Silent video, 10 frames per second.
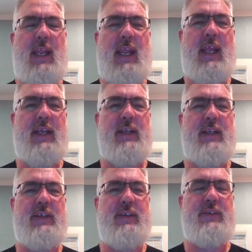
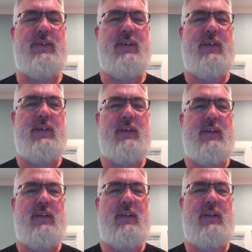and
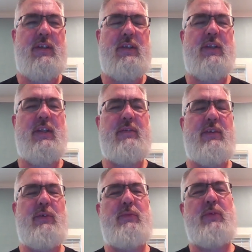
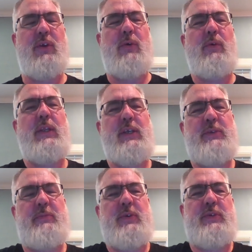you're only
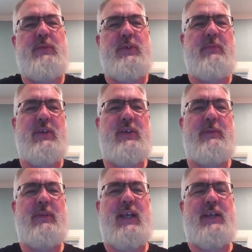exposed to as much
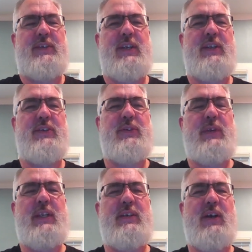complexity as you
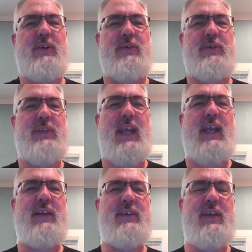need to
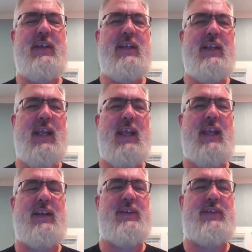understand.
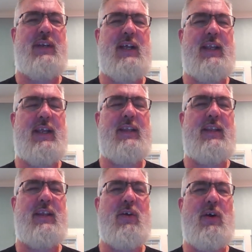And it's not like
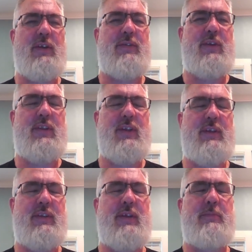
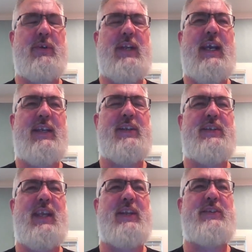the
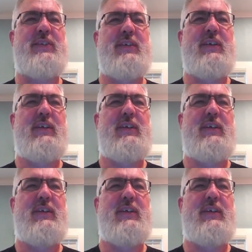protagonist gets